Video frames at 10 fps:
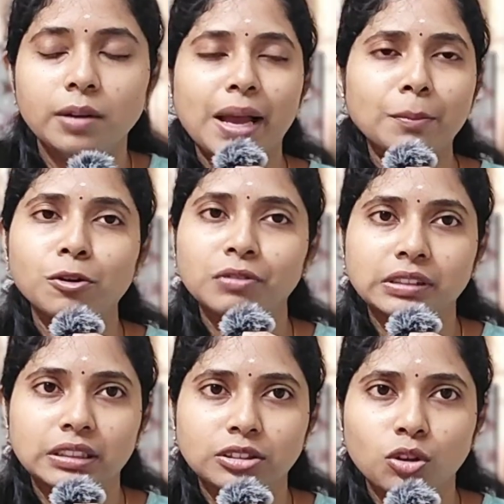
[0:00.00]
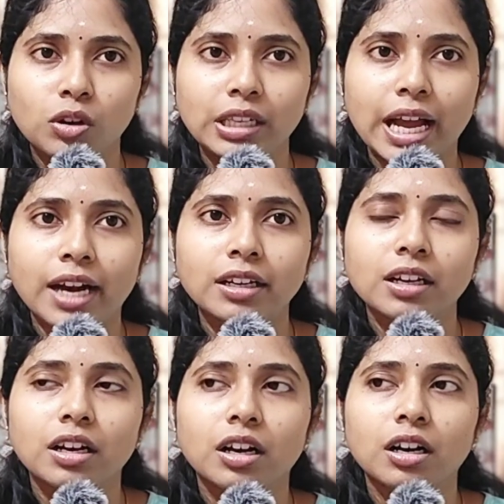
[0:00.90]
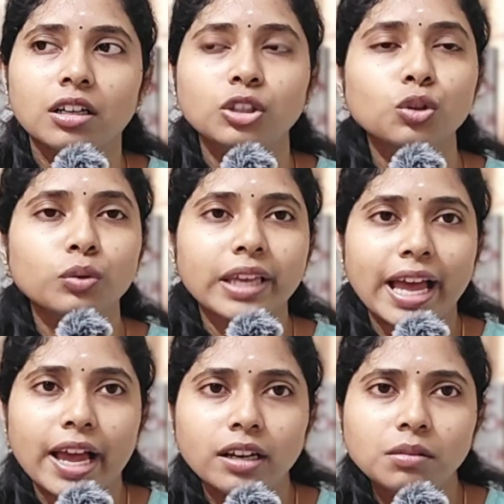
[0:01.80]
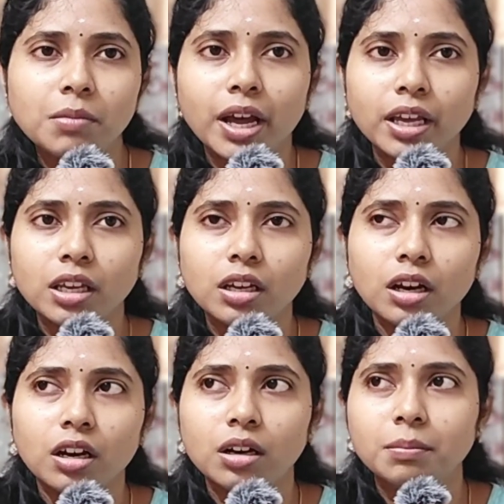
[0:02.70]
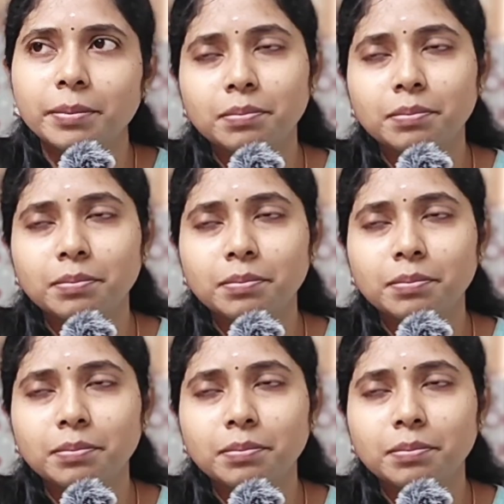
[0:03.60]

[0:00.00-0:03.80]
my professors told that uh, you can buy a